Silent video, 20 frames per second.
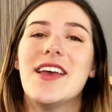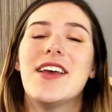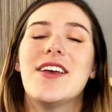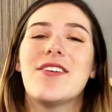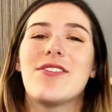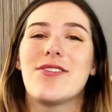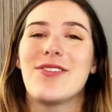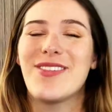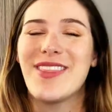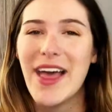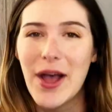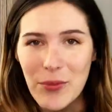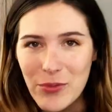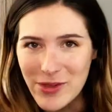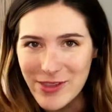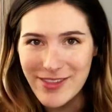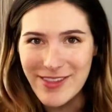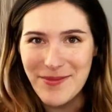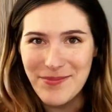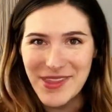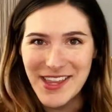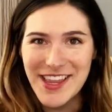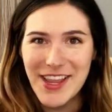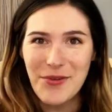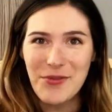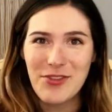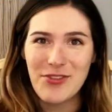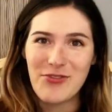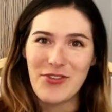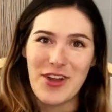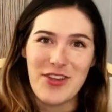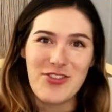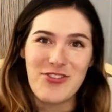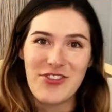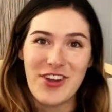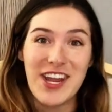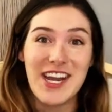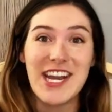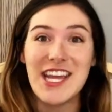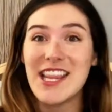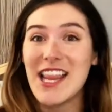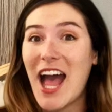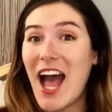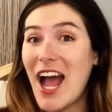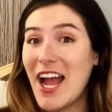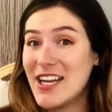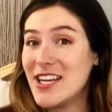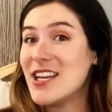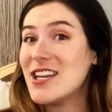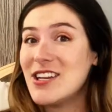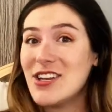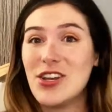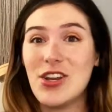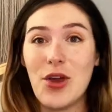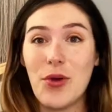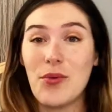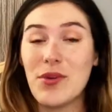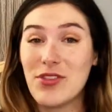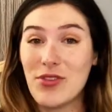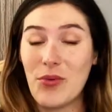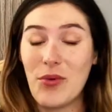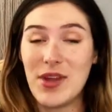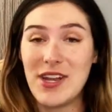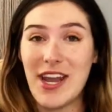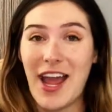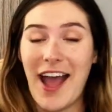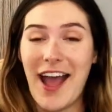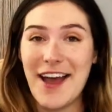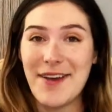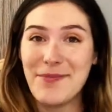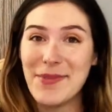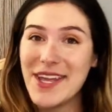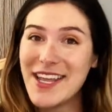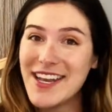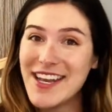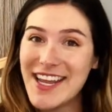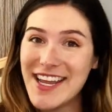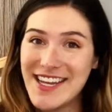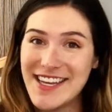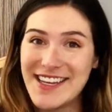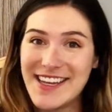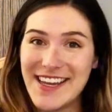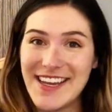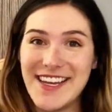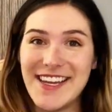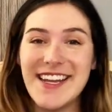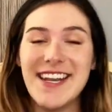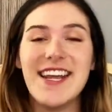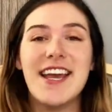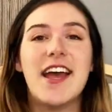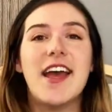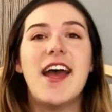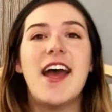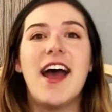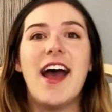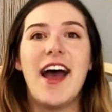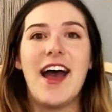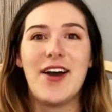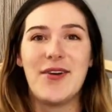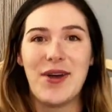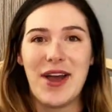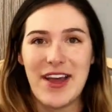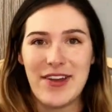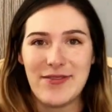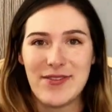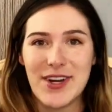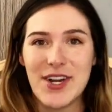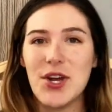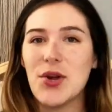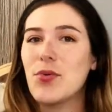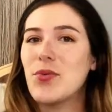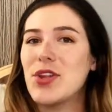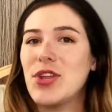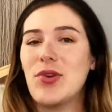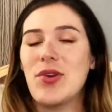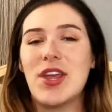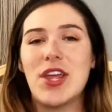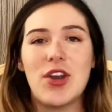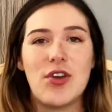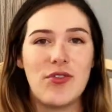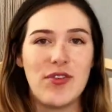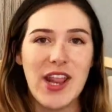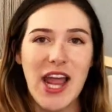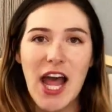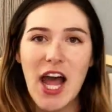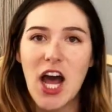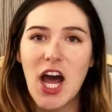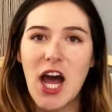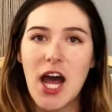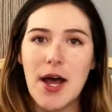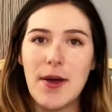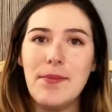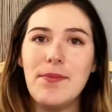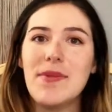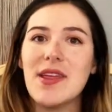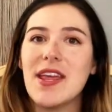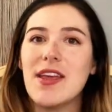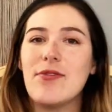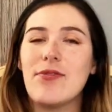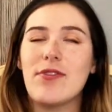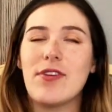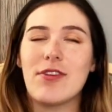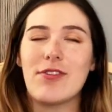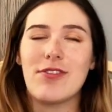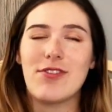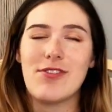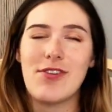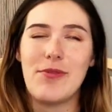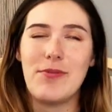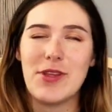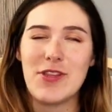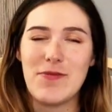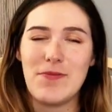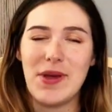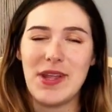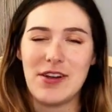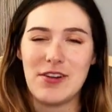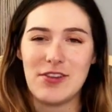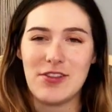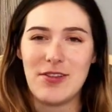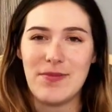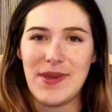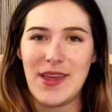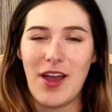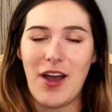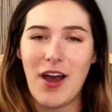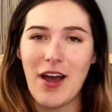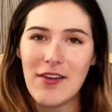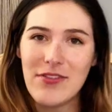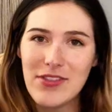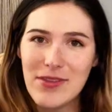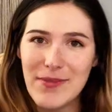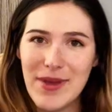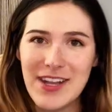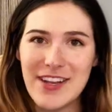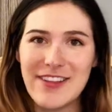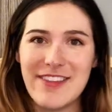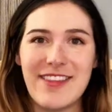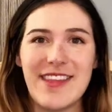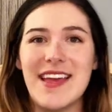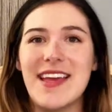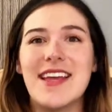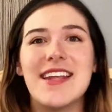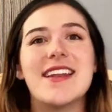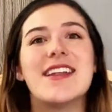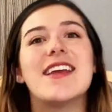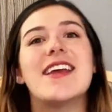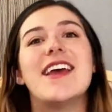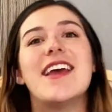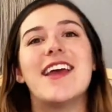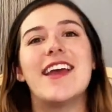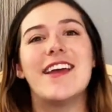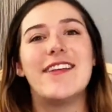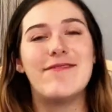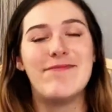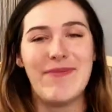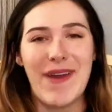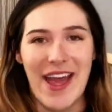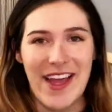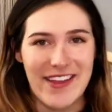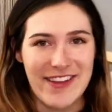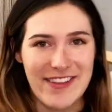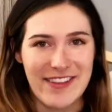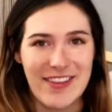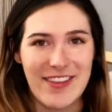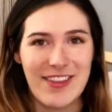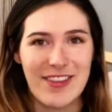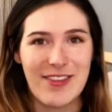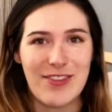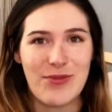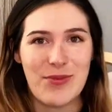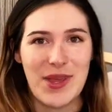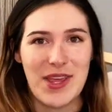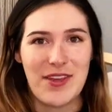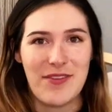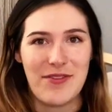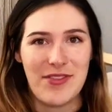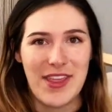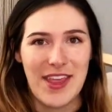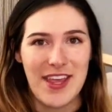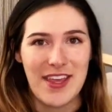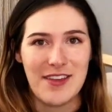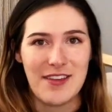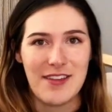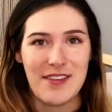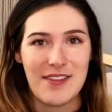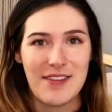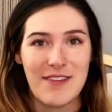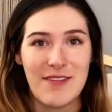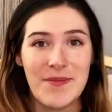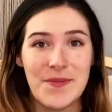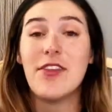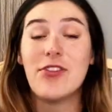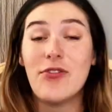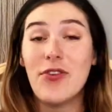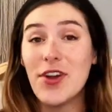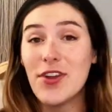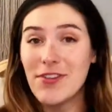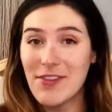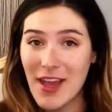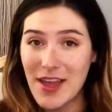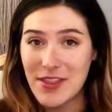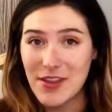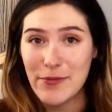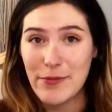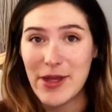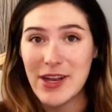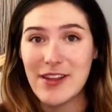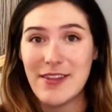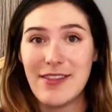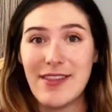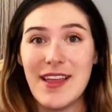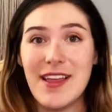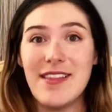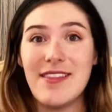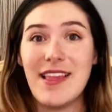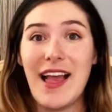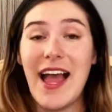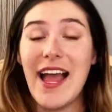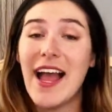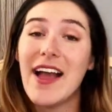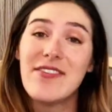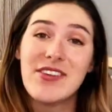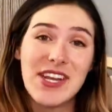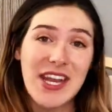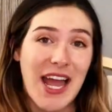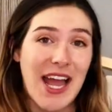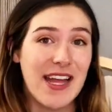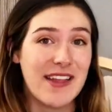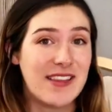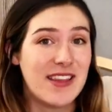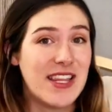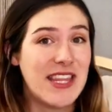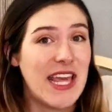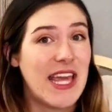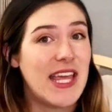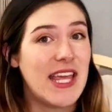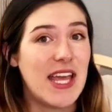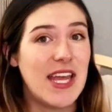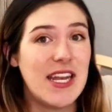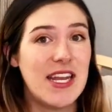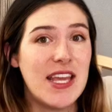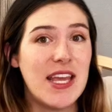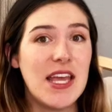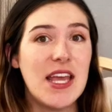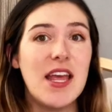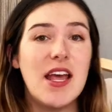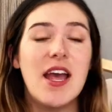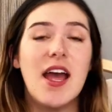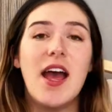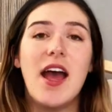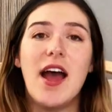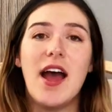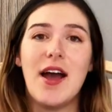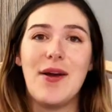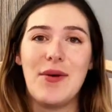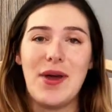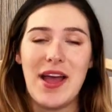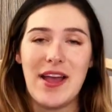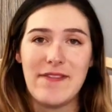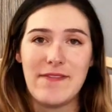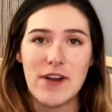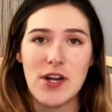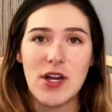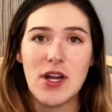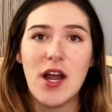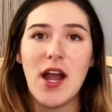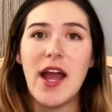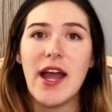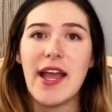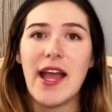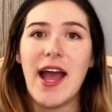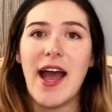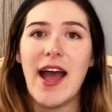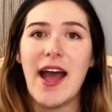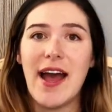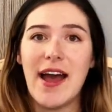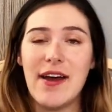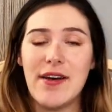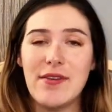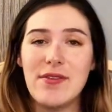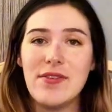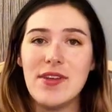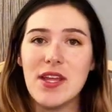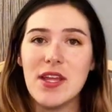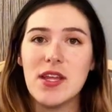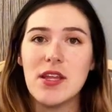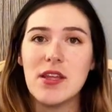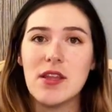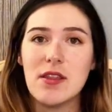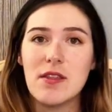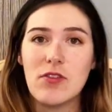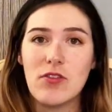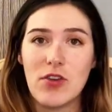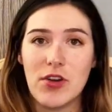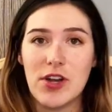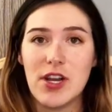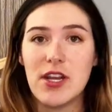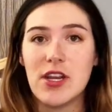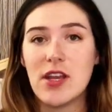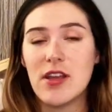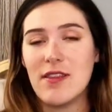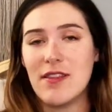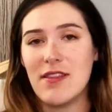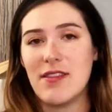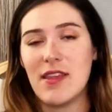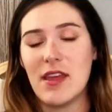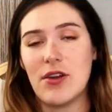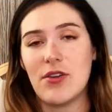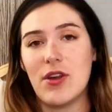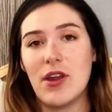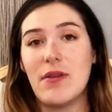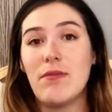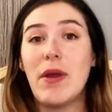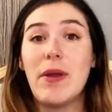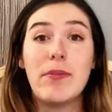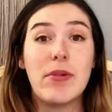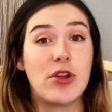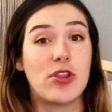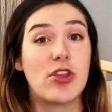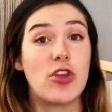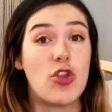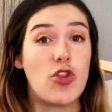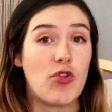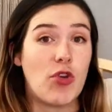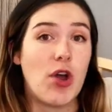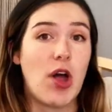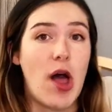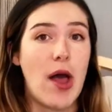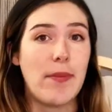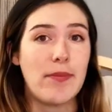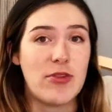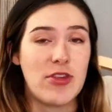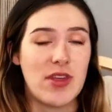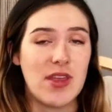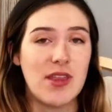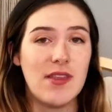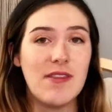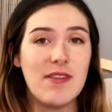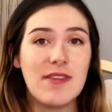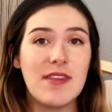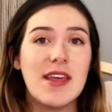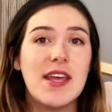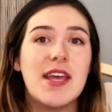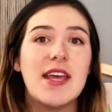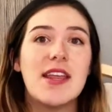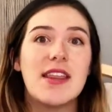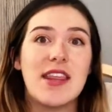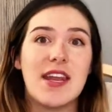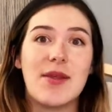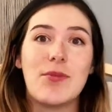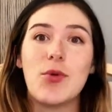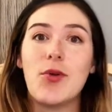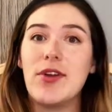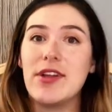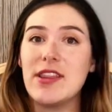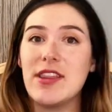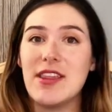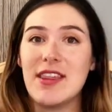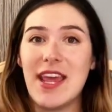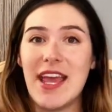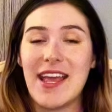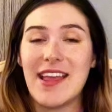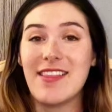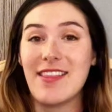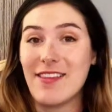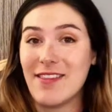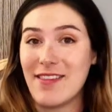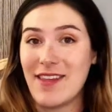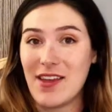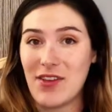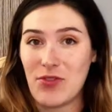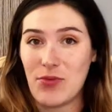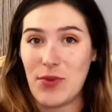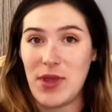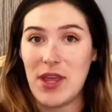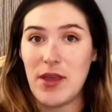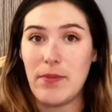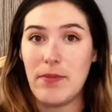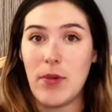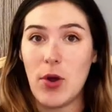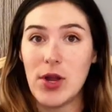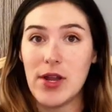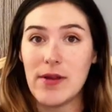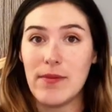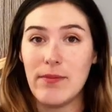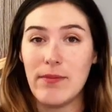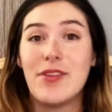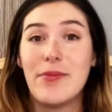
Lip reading: So that was something that was frustrating that I didn't know was going to happen and did. However, when you get over that hump, it feels so much better to be off the medicine and back into the swing of things. As far as other medicines, I haven't had to take any. However, I have started considering my birth control options that I'm going to take at the 6-week mark.